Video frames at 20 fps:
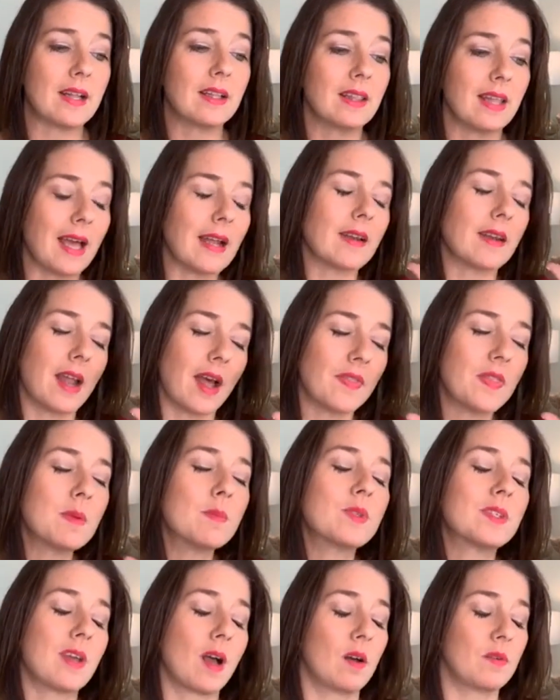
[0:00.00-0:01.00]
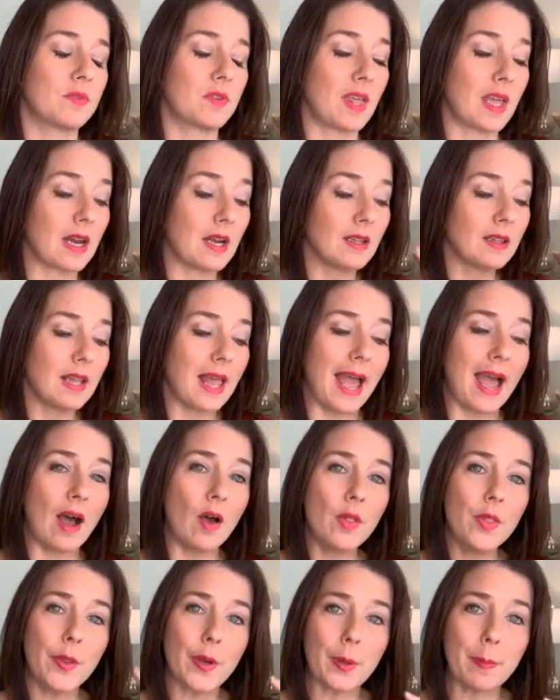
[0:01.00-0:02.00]
that al- not themselves, that
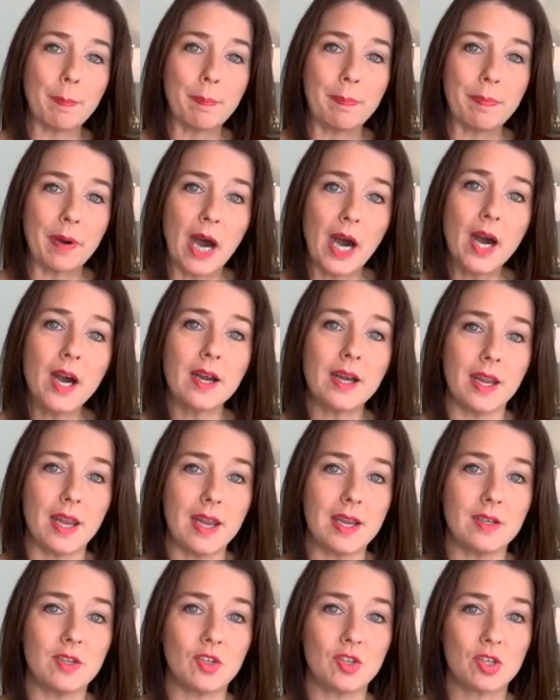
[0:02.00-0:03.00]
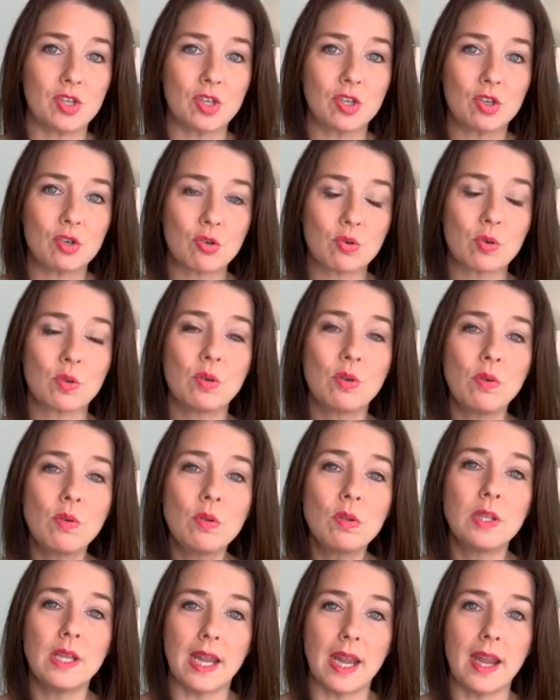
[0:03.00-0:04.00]
allow their bodies to
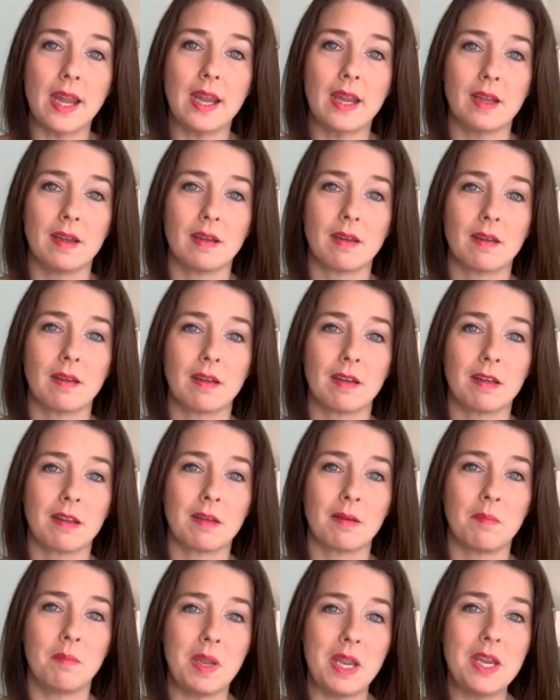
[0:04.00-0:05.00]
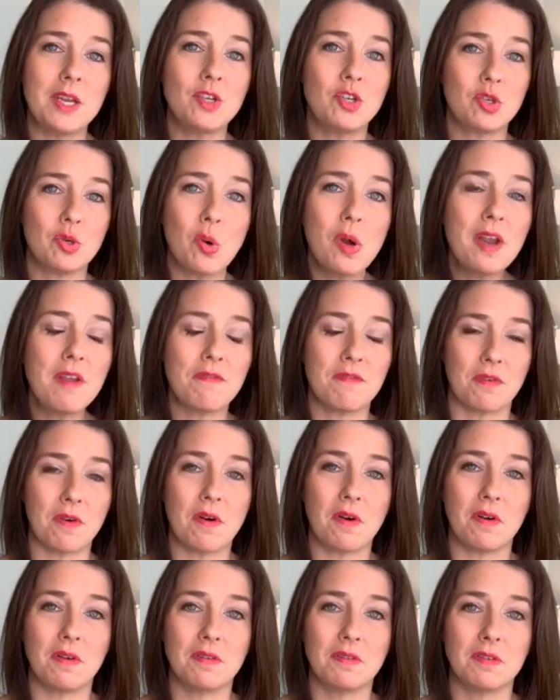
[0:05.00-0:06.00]
truly be
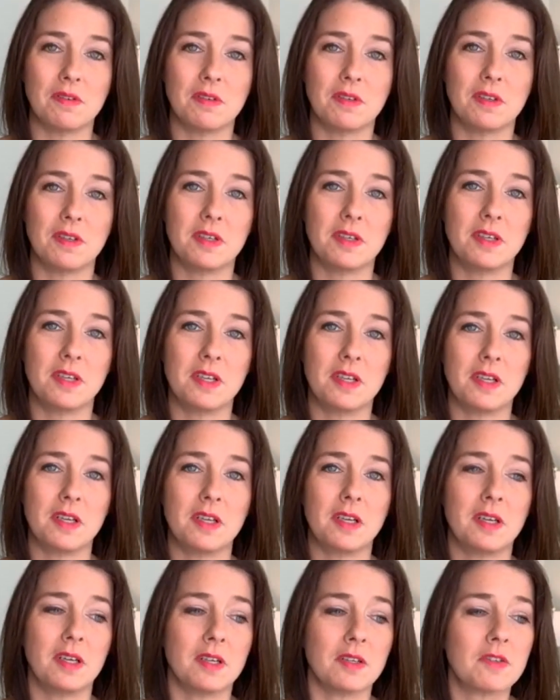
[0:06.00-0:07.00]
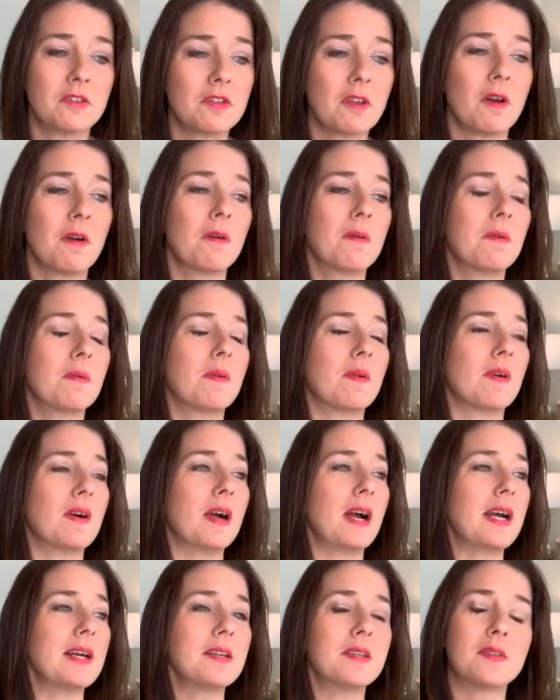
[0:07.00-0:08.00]
joyful. So
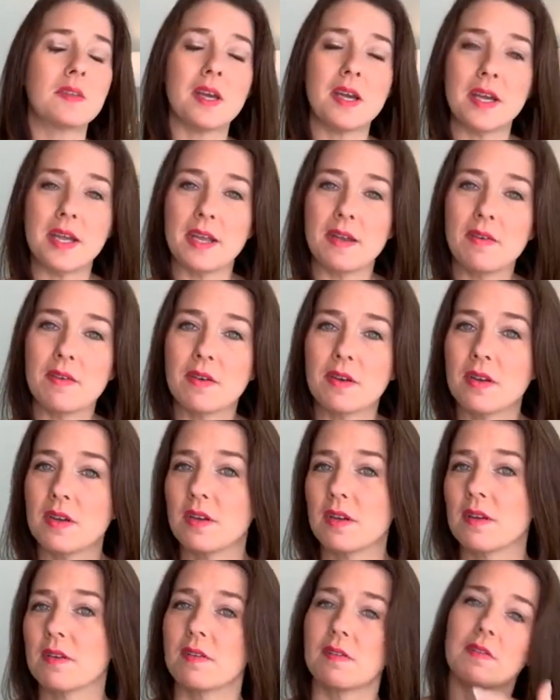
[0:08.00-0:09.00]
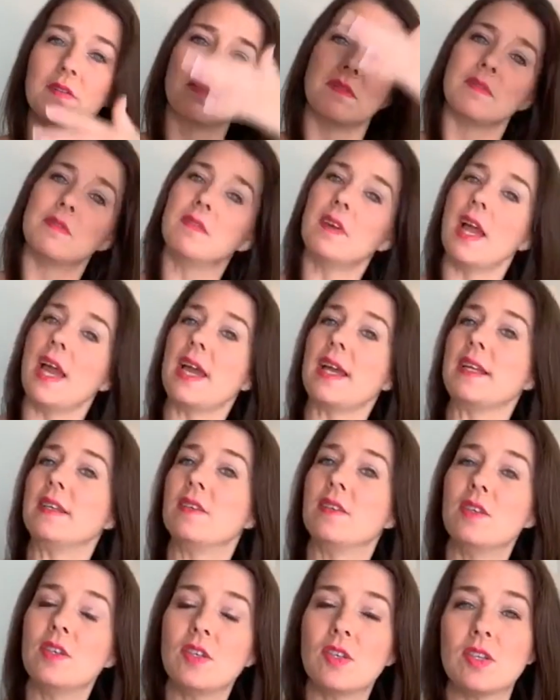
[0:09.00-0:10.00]
as I
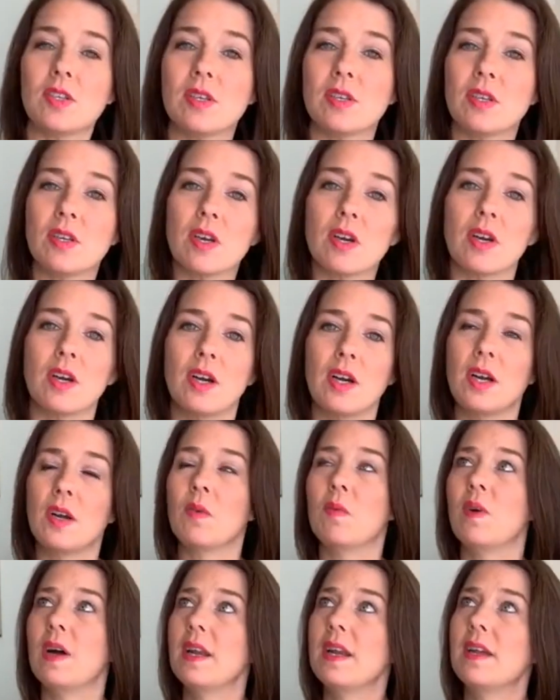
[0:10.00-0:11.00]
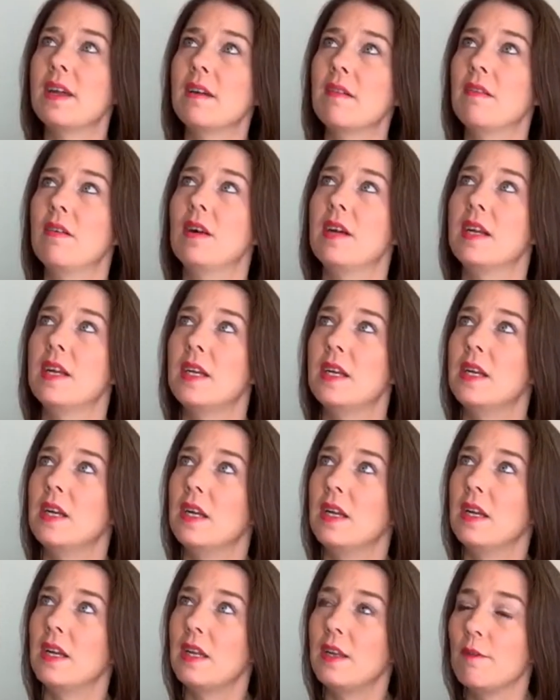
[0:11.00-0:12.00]
end, I want to
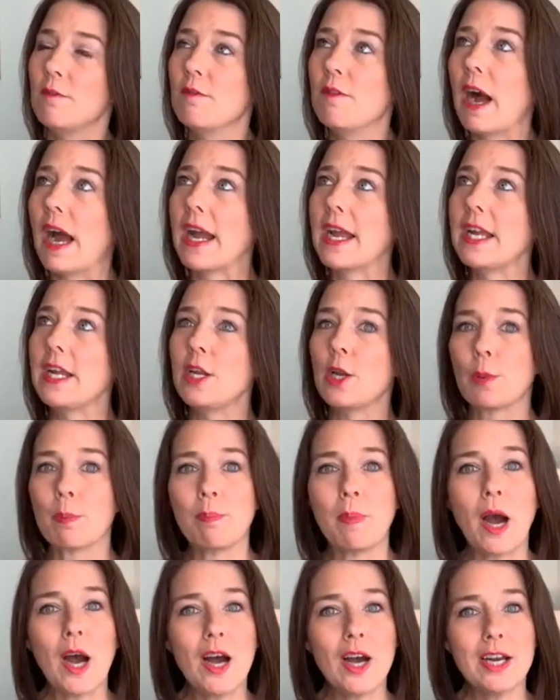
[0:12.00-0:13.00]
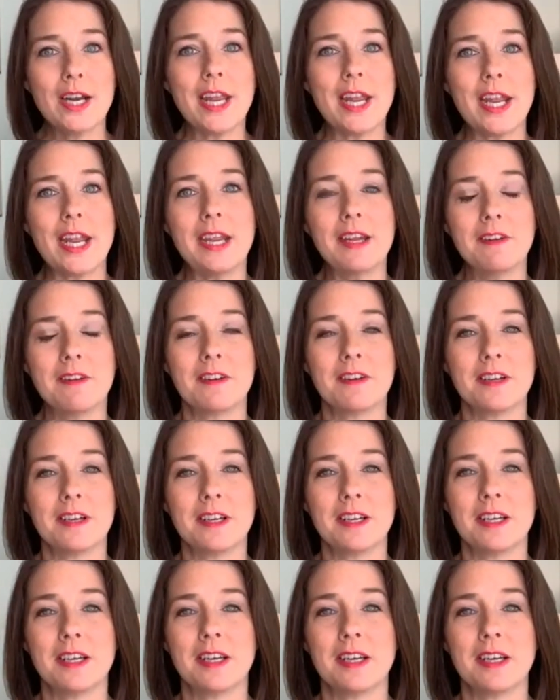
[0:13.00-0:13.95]
invite your body,